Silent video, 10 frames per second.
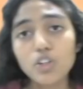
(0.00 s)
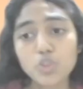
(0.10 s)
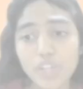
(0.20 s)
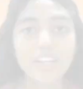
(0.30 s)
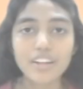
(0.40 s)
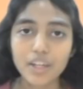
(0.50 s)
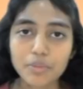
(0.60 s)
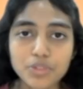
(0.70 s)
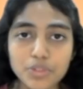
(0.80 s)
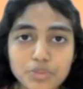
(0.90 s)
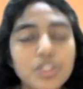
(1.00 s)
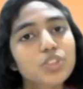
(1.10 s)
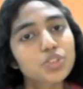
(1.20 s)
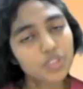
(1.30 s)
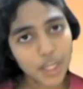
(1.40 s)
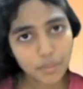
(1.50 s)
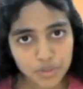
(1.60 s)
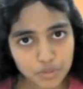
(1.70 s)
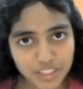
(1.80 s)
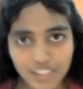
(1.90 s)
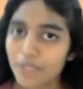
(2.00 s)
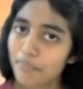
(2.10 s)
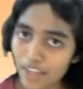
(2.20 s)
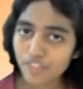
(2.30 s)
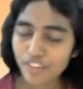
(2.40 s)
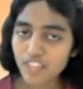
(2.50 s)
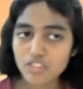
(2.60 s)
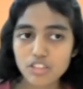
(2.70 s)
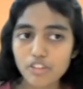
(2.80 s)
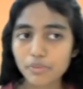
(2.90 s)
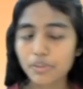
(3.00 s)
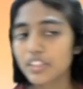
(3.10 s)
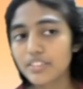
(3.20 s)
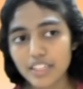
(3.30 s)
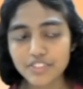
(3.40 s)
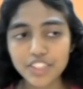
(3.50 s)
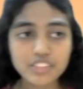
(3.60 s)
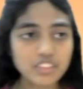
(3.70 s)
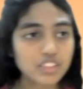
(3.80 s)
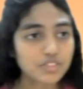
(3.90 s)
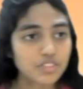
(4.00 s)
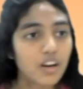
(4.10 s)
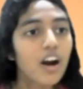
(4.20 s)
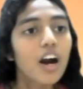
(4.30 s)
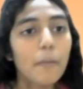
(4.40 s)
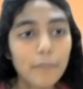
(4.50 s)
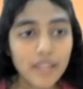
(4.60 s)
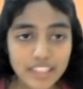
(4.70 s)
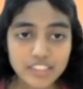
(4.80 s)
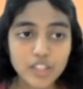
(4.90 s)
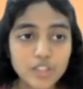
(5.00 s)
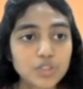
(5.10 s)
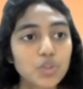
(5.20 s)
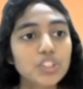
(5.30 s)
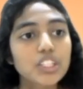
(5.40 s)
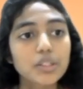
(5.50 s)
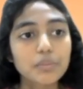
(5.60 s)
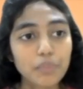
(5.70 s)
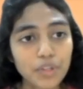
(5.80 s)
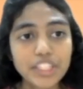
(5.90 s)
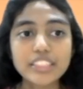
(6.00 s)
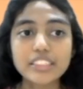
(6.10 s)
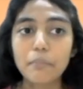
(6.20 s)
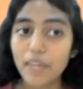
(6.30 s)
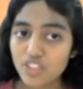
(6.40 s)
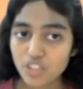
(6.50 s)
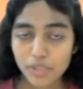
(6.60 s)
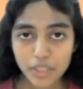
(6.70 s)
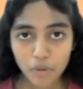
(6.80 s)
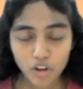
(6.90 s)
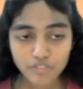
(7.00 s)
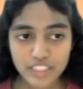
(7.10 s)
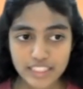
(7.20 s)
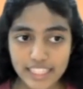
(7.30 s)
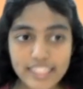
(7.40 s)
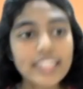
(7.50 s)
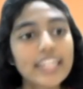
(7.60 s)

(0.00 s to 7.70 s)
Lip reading: So what are ribosomes? So ribosomes are the manufacturer of proteins, as we discussed. It is also the protein is the major building block of the cell.